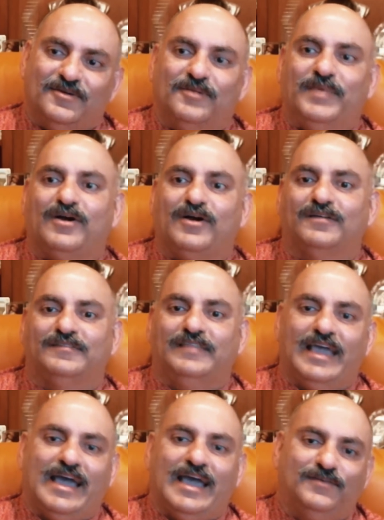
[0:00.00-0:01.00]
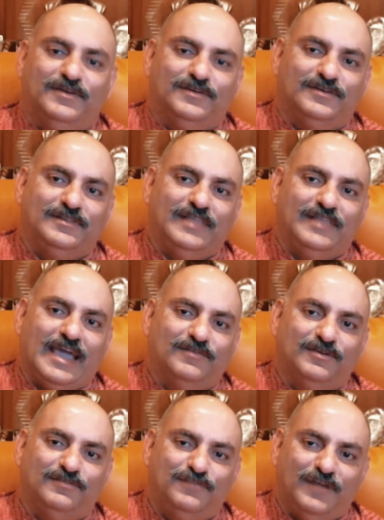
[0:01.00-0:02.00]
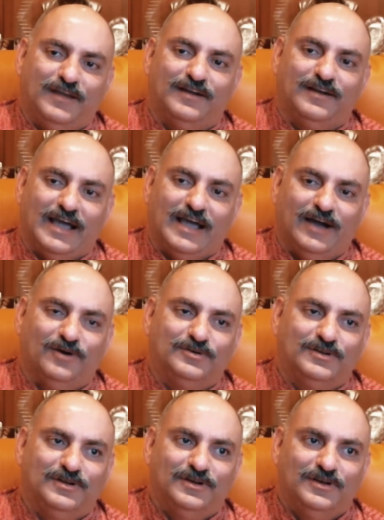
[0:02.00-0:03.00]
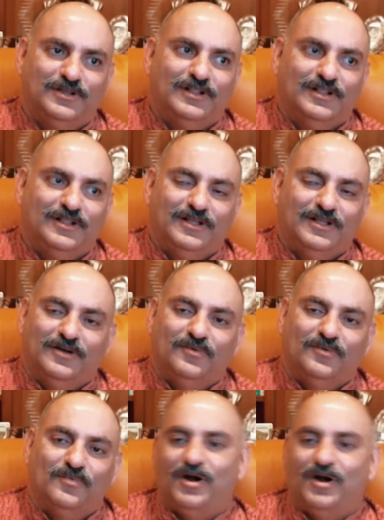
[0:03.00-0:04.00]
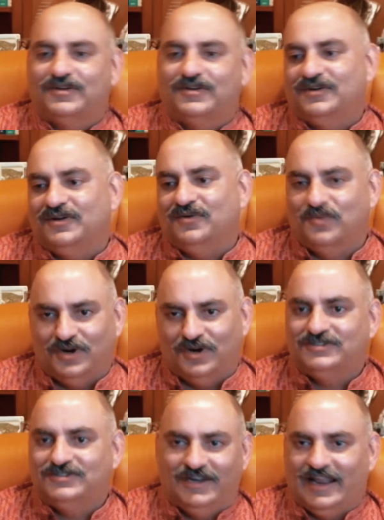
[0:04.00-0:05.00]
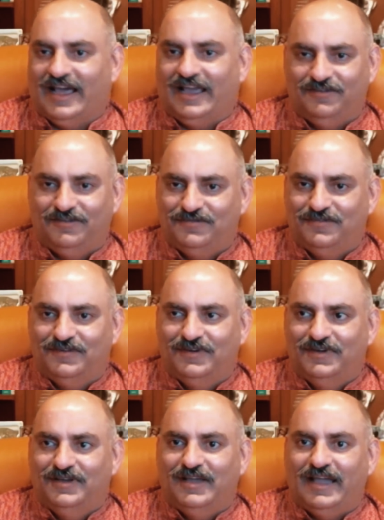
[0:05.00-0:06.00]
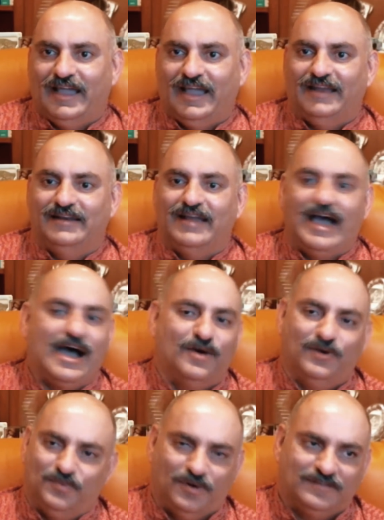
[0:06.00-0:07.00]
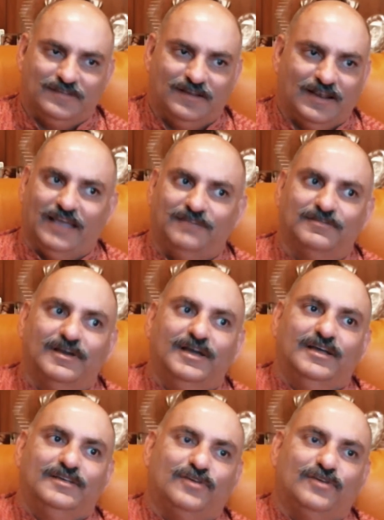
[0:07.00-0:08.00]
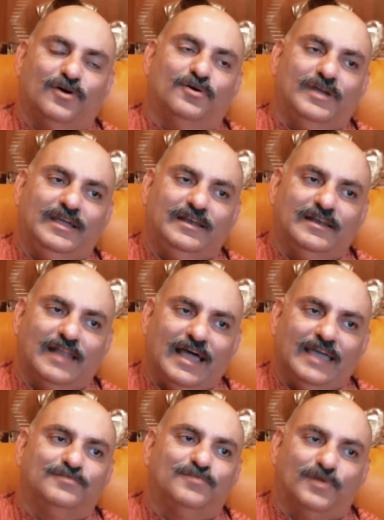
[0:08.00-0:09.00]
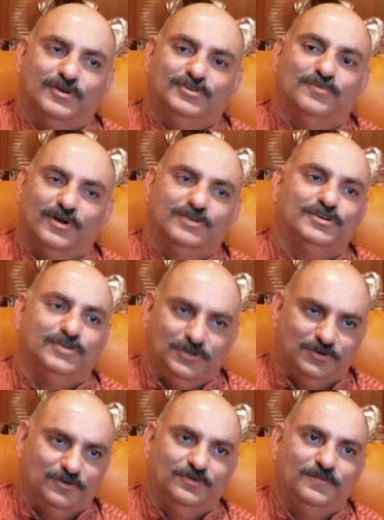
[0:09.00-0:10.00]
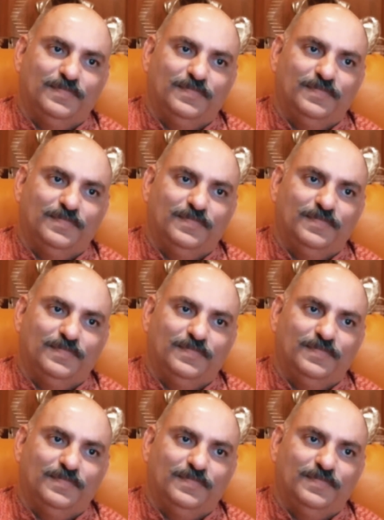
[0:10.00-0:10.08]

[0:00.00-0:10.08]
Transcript: Because they haven't figured out what works in life and how it works in life. So in life, what you want to do